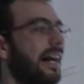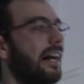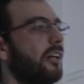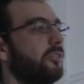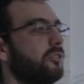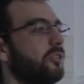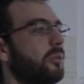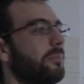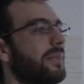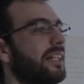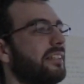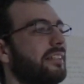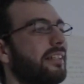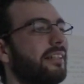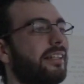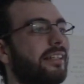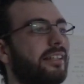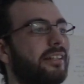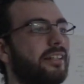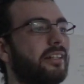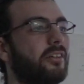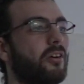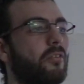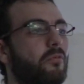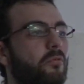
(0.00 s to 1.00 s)

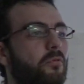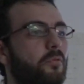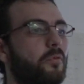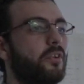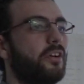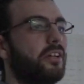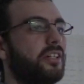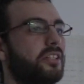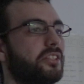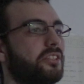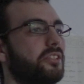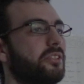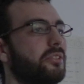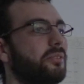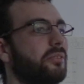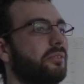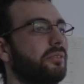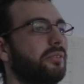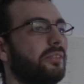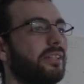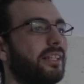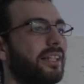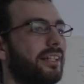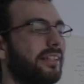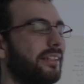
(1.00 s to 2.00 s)
automatically confer
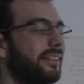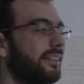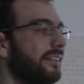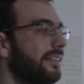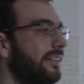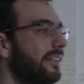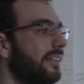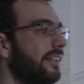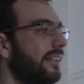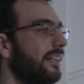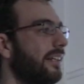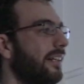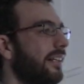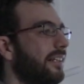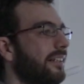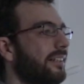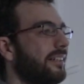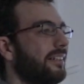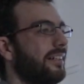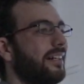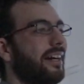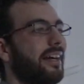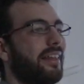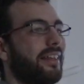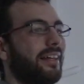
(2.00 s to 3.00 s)
you like
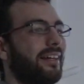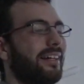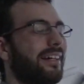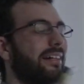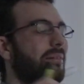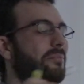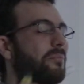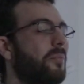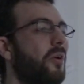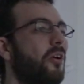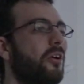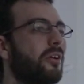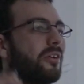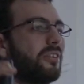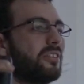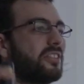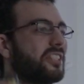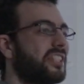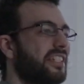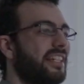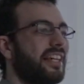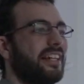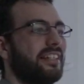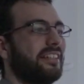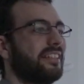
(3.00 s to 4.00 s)
a moral
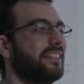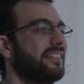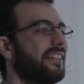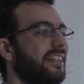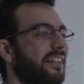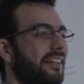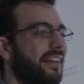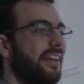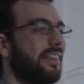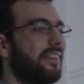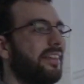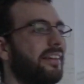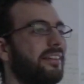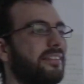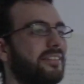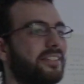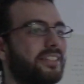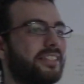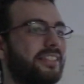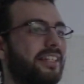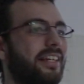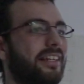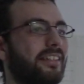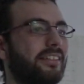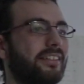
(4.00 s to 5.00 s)
sense, an ethical
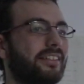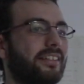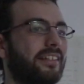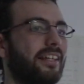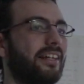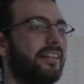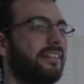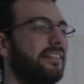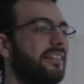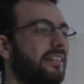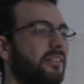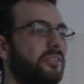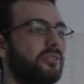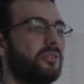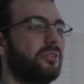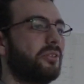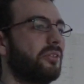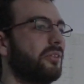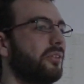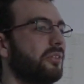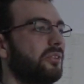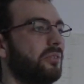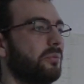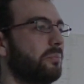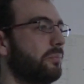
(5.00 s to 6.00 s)
sense, and then you're
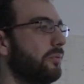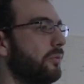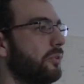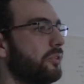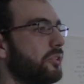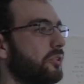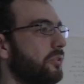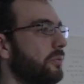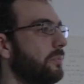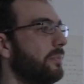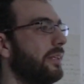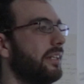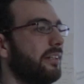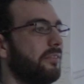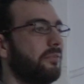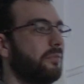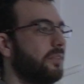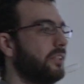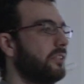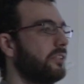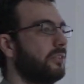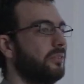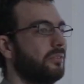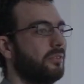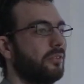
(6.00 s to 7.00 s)
going to pursue
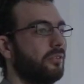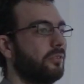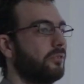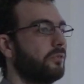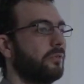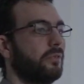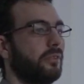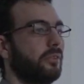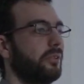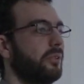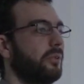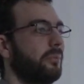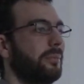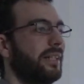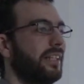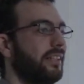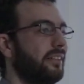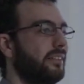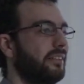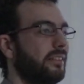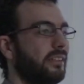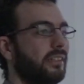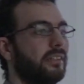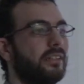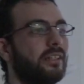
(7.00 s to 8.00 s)
beneficial goals for
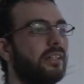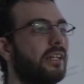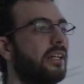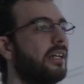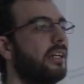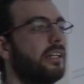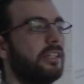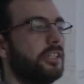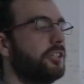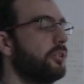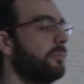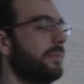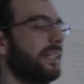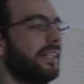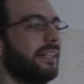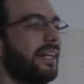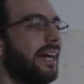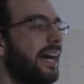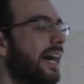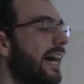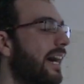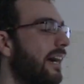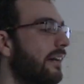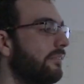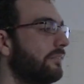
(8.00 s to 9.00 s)
humanity. You may
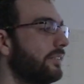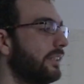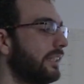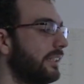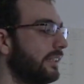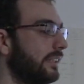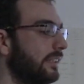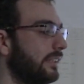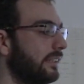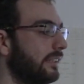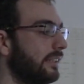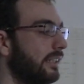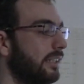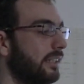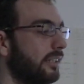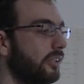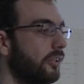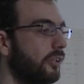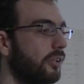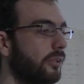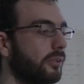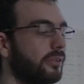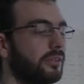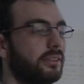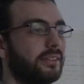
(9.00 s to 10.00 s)
have a
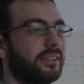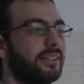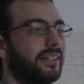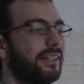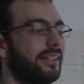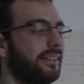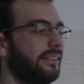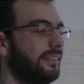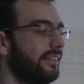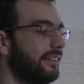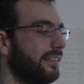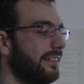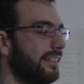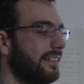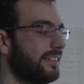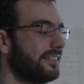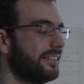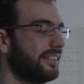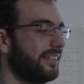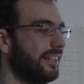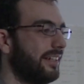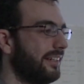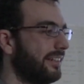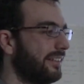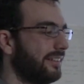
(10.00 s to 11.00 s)
goal that
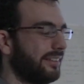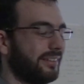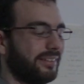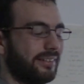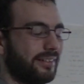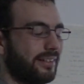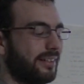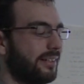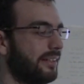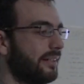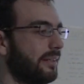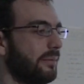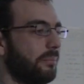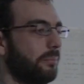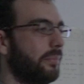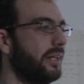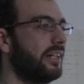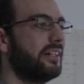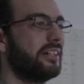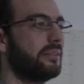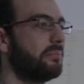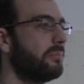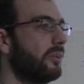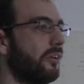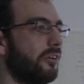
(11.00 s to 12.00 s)
it's like
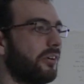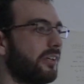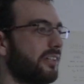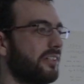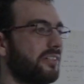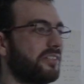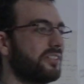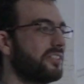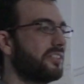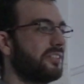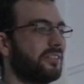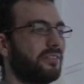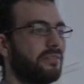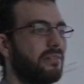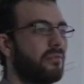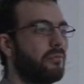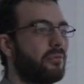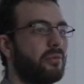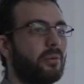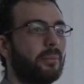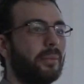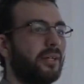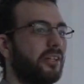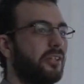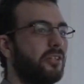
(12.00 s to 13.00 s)
very bonkers
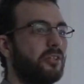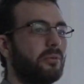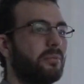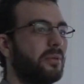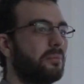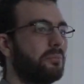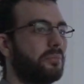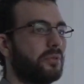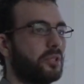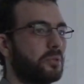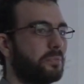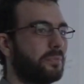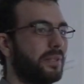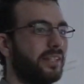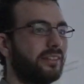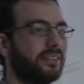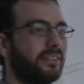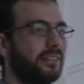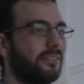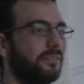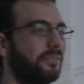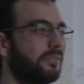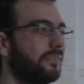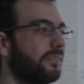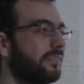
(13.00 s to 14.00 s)
from a human
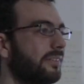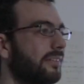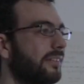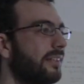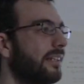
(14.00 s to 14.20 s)
perspective,